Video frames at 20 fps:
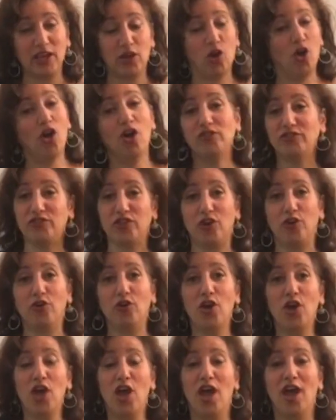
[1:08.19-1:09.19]
And
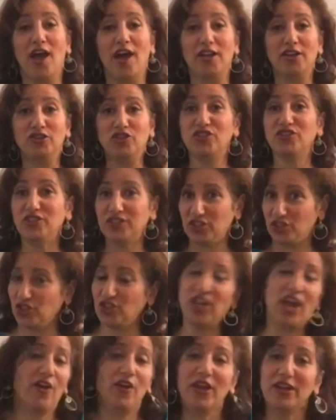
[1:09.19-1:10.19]
also just
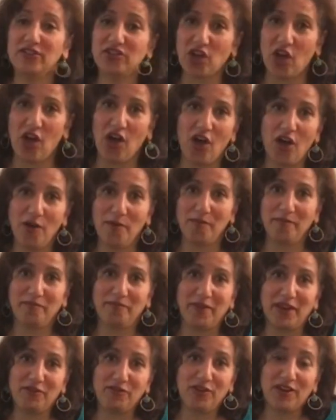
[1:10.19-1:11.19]
shout out to all
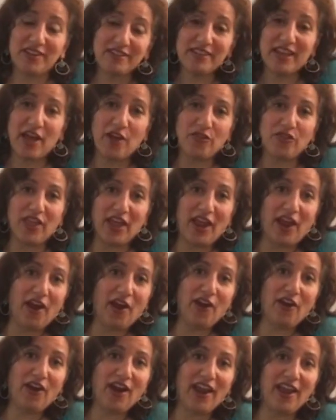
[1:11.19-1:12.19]
my friends out
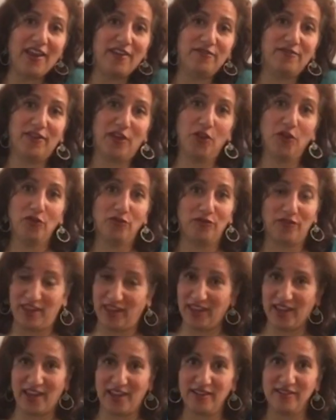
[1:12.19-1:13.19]
there and fellow
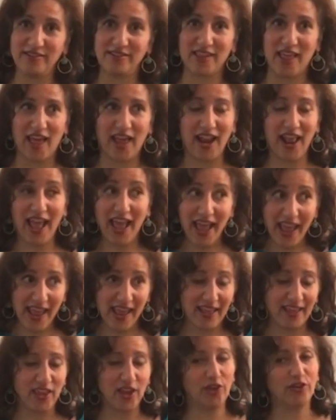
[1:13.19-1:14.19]
vegans that,
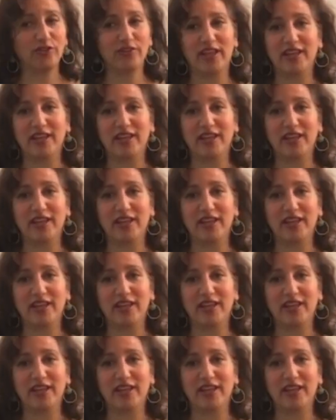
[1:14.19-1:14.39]
hey, you know,